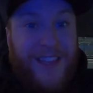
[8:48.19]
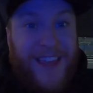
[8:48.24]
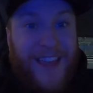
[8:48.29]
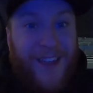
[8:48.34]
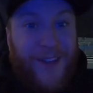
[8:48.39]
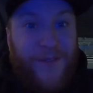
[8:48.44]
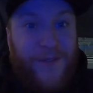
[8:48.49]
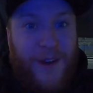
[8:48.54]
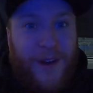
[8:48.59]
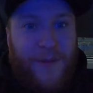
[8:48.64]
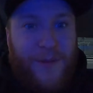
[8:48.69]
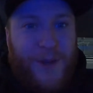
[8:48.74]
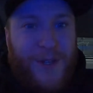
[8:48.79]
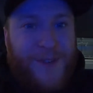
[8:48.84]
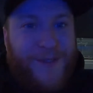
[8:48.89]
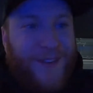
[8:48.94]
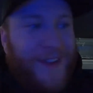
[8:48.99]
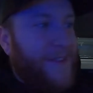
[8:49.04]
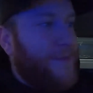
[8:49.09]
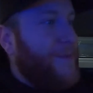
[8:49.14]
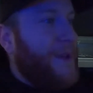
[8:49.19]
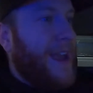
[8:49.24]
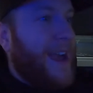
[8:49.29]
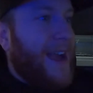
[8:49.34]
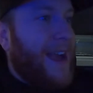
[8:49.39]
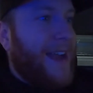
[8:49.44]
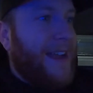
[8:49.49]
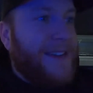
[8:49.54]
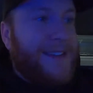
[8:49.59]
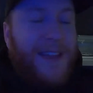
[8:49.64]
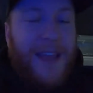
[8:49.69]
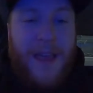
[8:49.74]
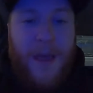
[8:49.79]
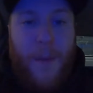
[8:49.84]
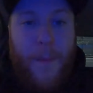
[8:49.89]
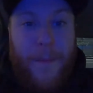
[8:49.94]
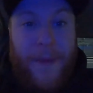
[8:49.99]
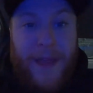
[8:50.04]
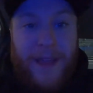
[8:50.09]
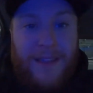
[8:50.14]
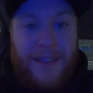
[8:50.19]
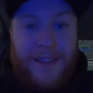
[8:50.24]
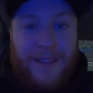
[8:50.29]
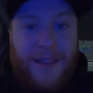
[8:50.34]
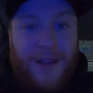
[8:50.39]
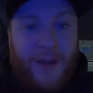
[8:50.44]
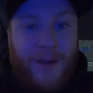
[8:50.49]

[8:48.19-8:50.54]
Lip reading: thank you very much for giving me a hand painting